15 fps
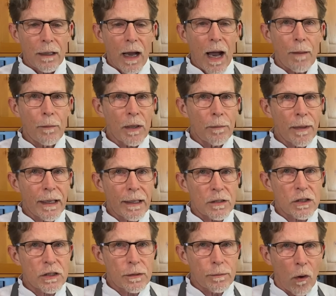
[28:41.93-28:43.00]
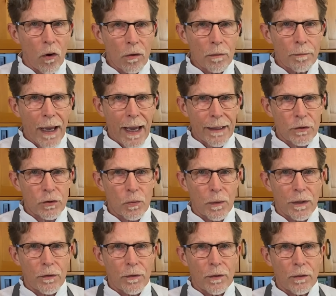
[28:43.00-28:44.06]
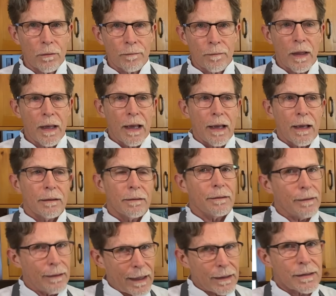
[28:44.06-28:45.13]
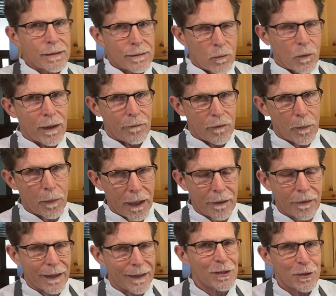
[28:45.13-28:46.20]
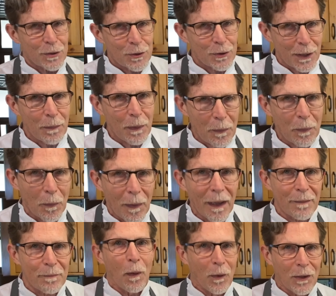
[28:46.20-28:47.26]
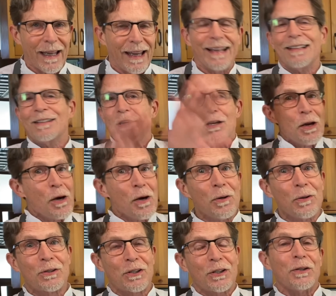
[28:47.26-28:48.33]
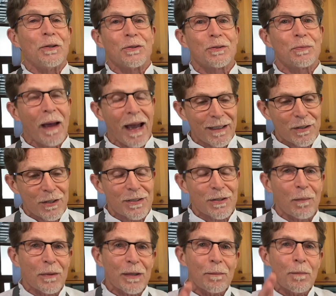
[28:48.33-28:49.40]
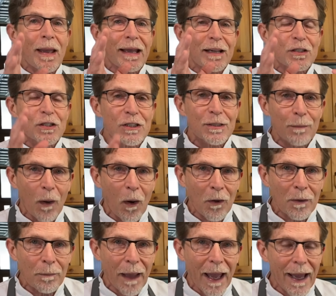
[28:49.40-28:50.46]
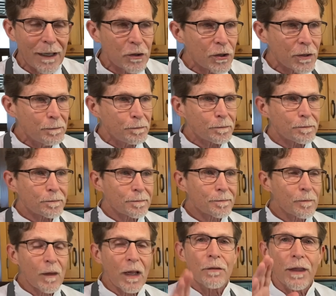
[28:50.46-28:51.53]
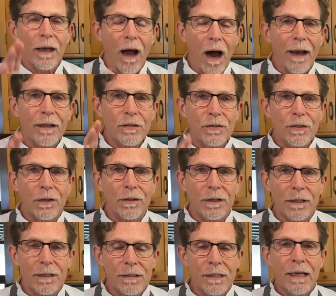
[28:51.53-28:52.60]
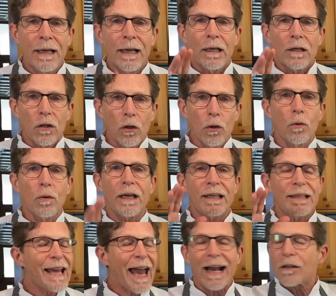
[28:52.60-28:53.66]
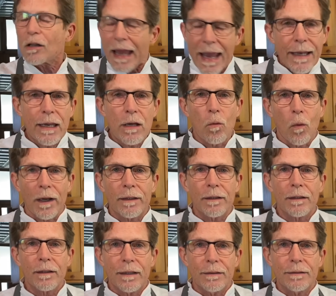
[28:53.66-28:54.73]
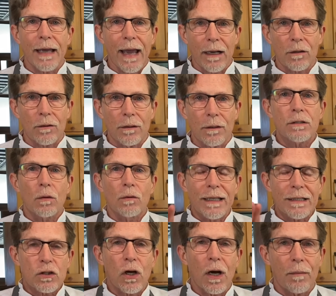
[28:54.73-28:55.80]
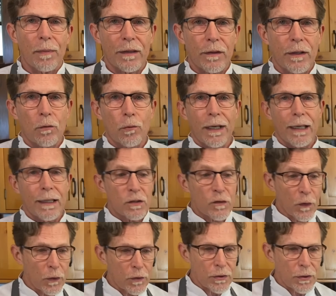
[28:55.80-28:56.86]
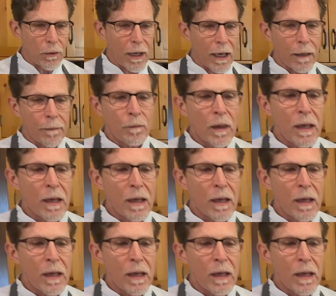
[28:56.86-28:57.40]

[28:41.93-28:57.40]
I'm going to make a small batch with you that's one of the big things because usually people make mole in huge, huge batches. So I'm going to make a small batch that honest to goodness, you can tackle, anyone can tackle. So let's talk about the ingredients first, okay?